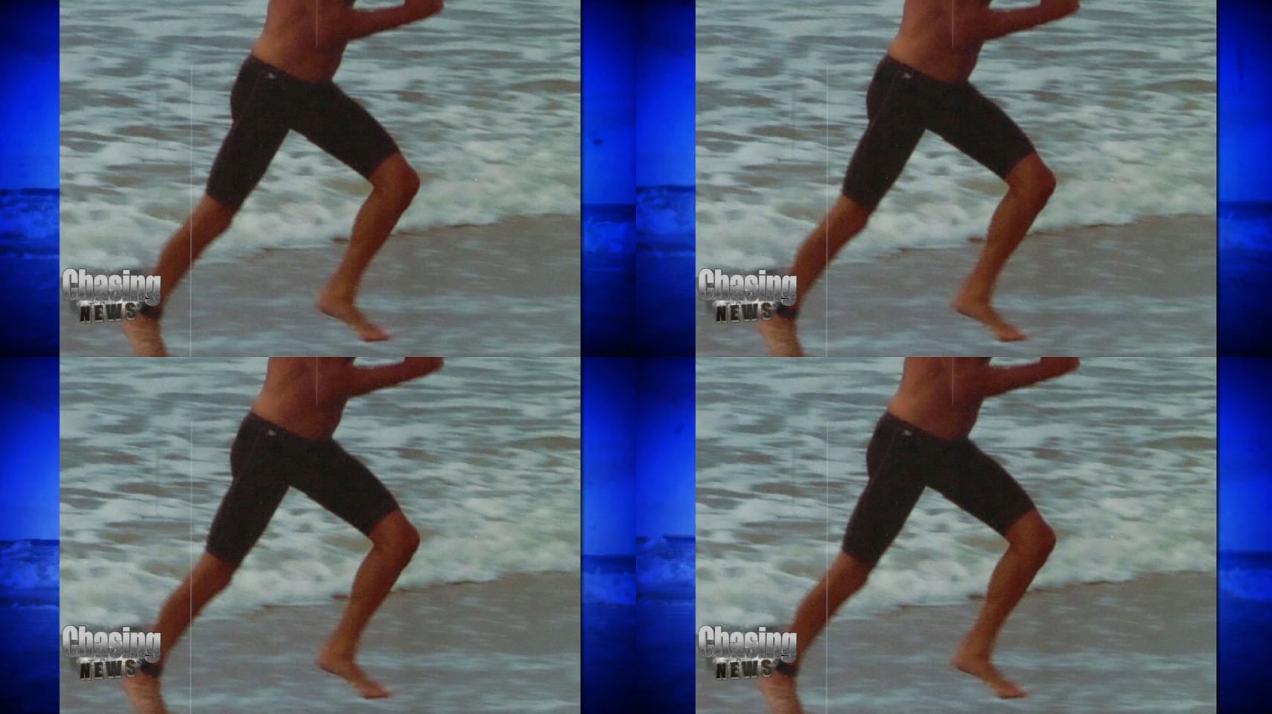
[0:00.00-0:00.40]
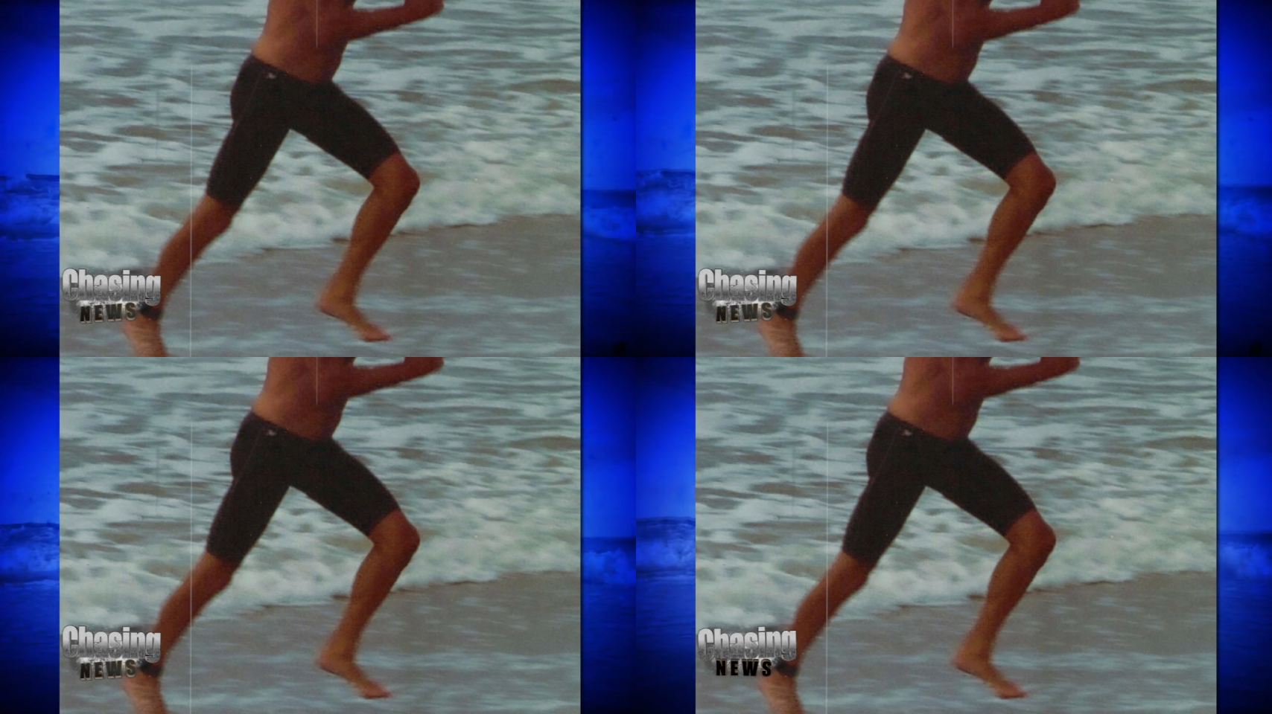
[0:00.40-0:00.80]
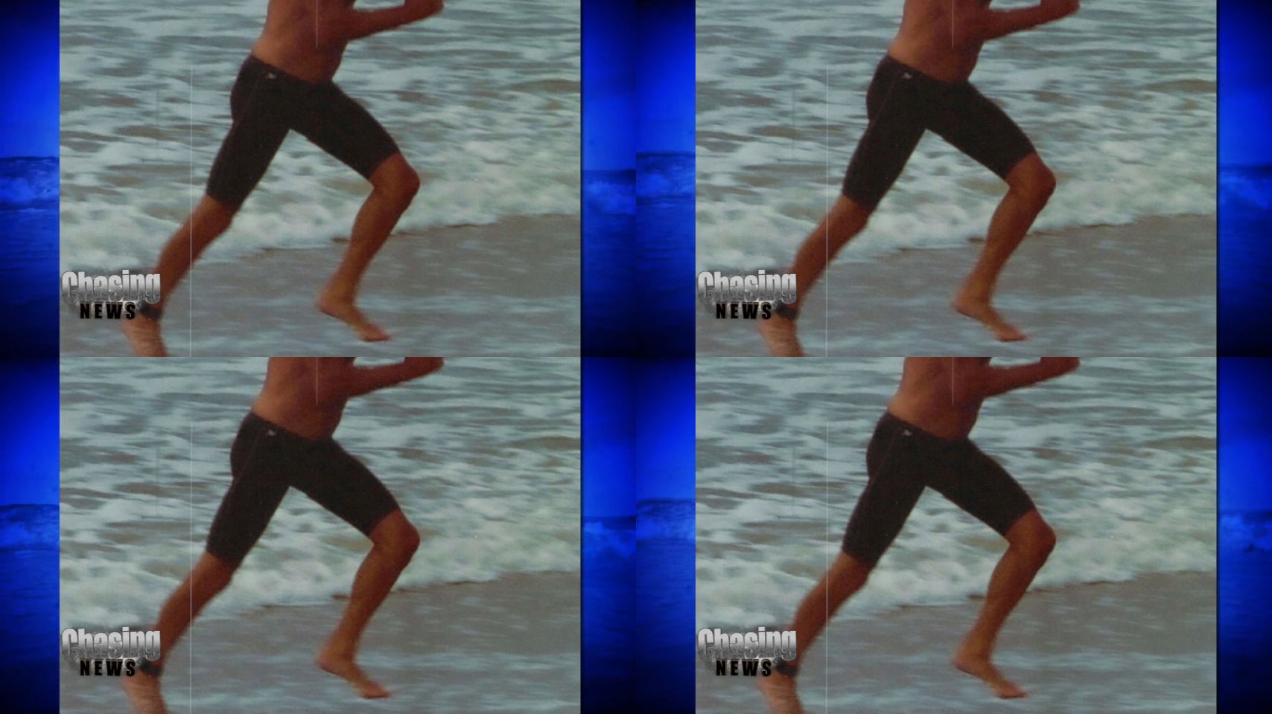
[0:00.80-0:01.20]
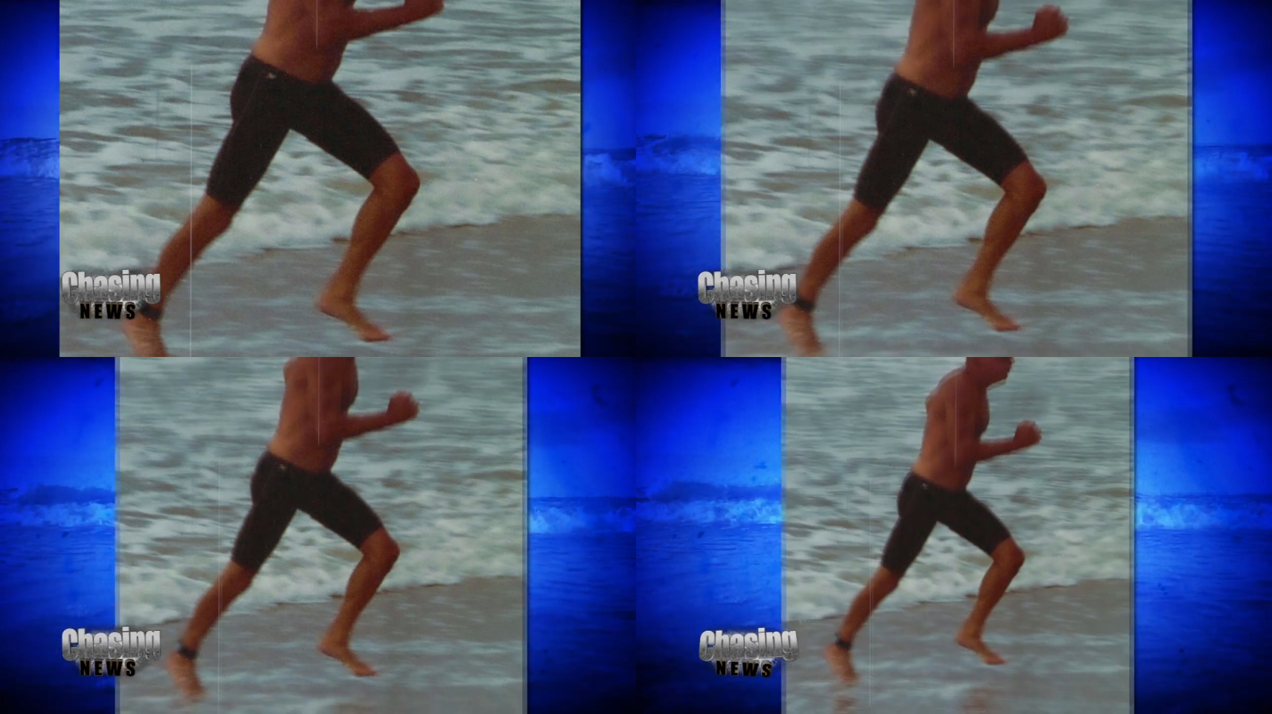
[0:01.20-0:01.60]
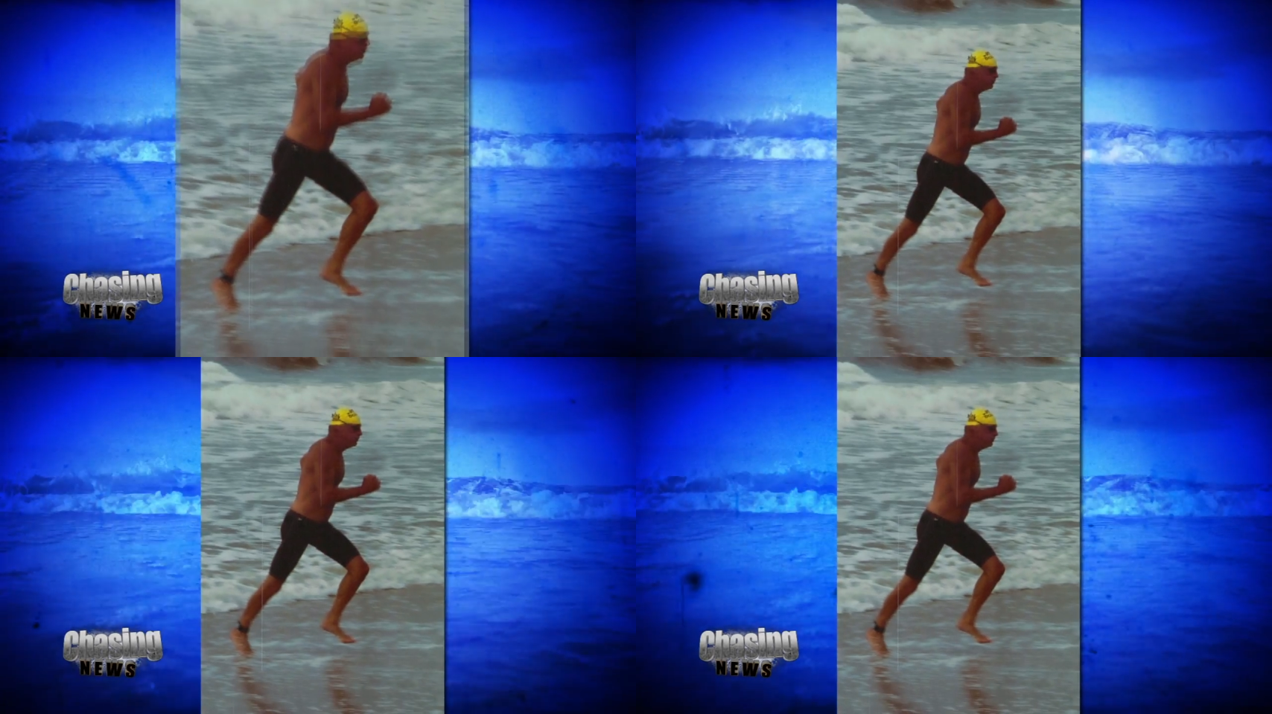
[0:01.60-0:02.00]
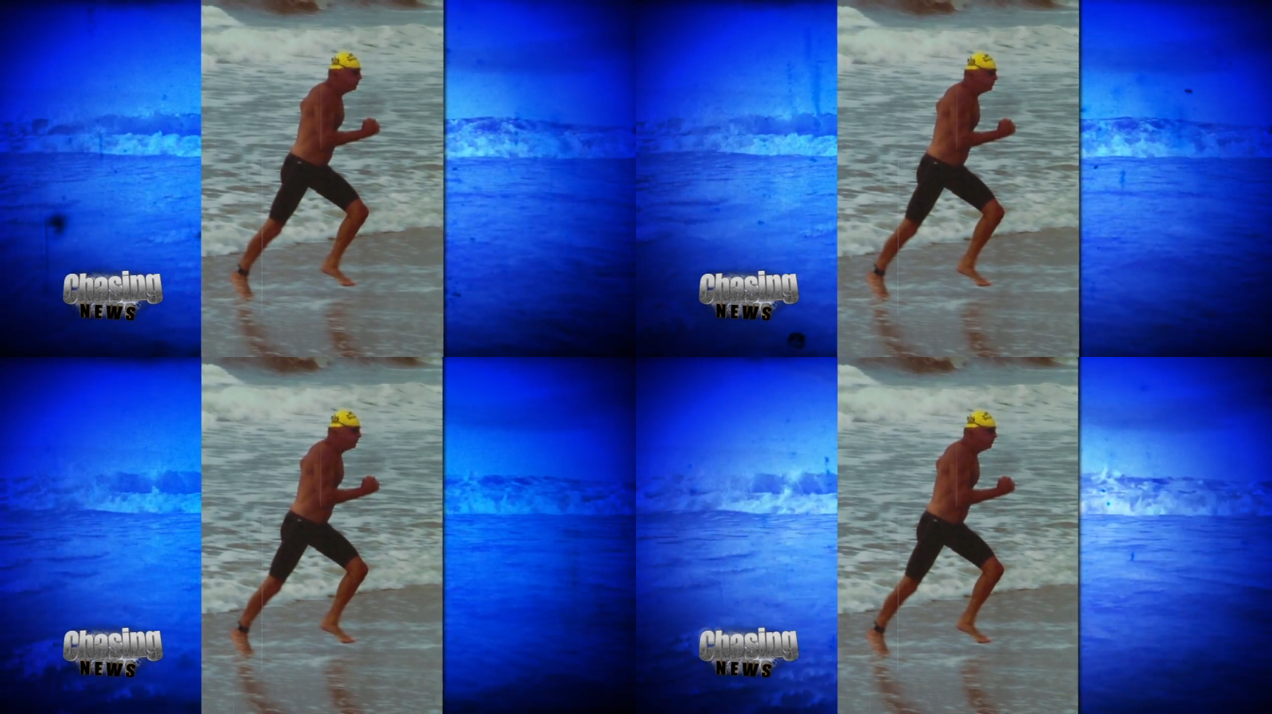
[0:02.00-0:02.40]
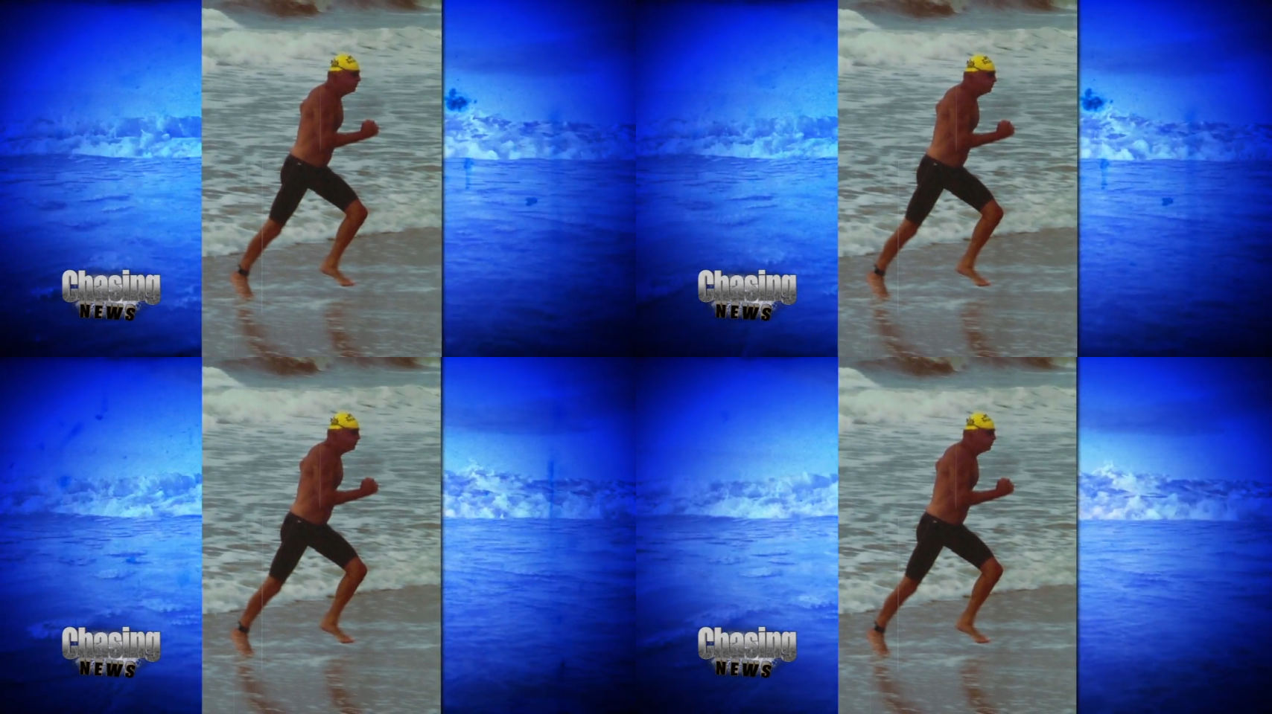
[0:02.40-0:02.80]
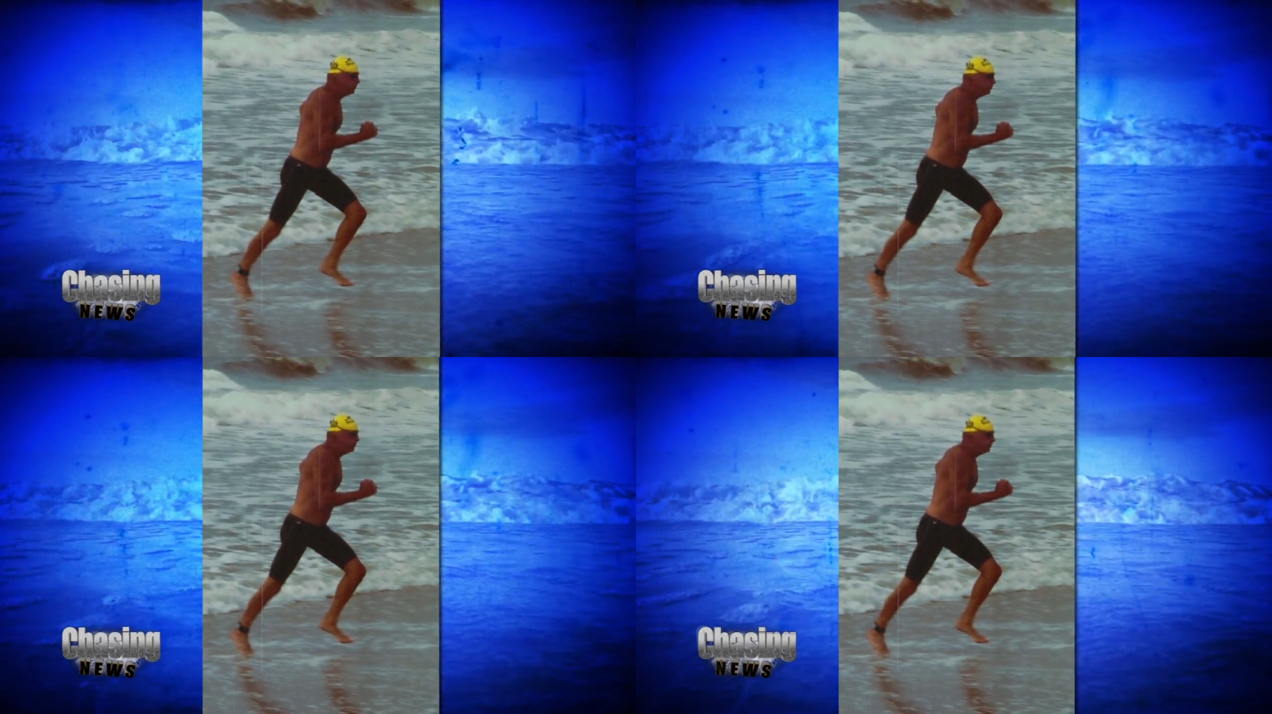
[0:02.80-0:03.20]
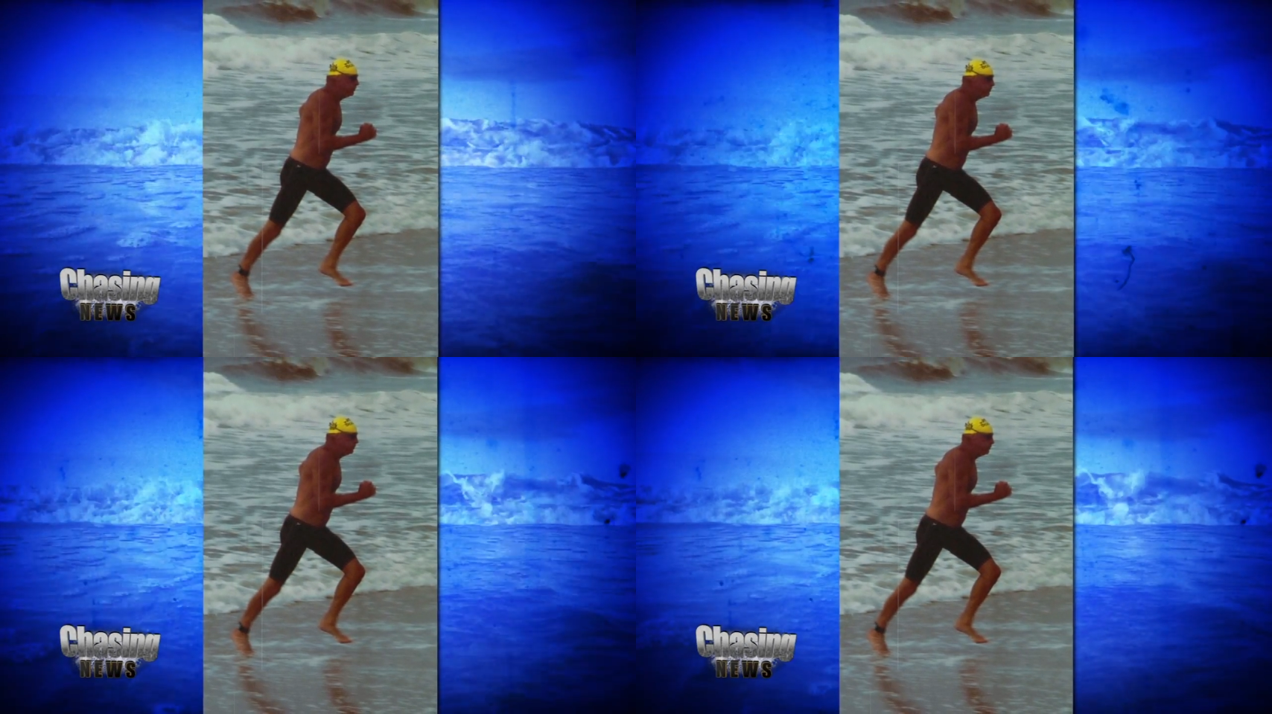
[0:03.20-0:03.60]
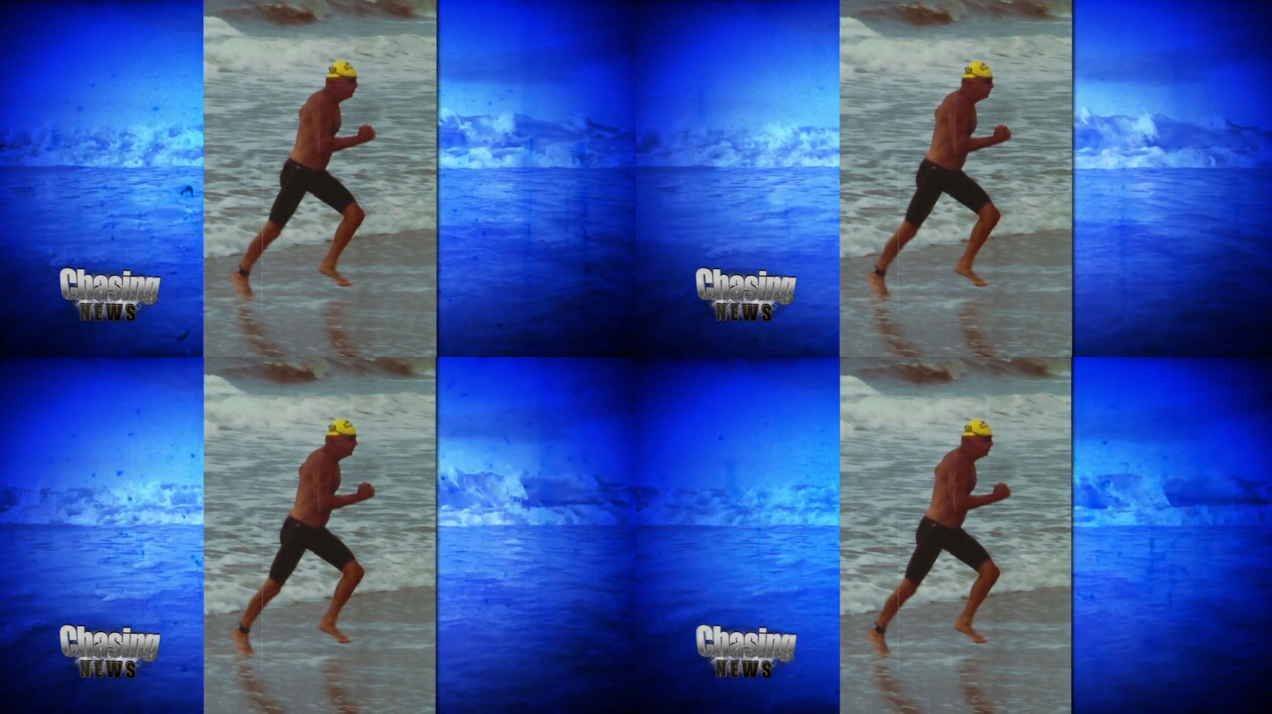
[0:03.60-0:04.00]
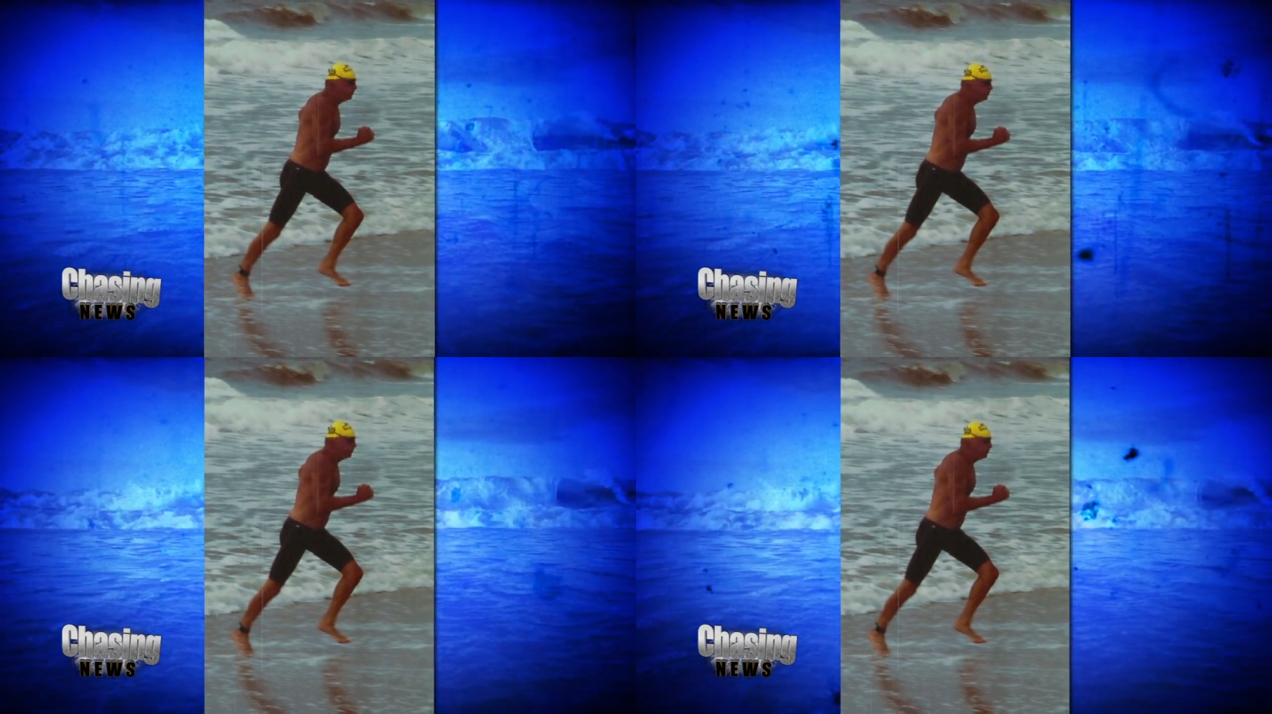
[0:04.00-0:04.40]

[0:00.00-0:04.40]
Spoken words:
[unreadable: no face in view]